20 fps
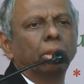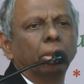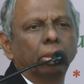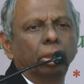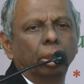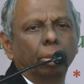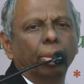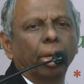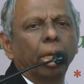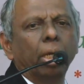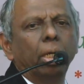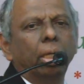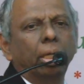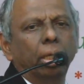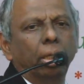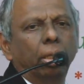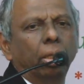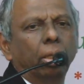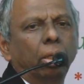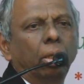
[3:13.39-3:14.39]
Japan did
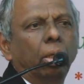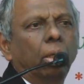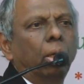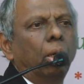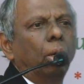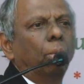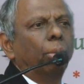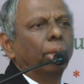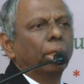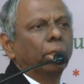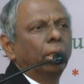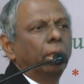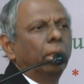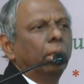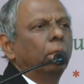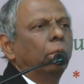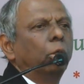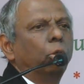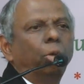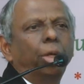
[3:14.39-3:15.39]
it. But
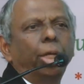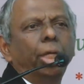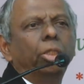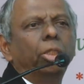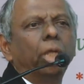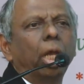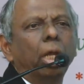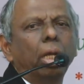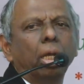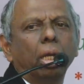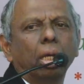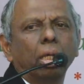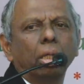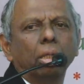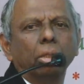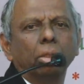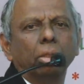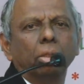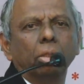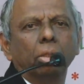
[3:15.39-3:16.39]
then today
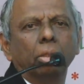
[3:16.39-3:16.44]
China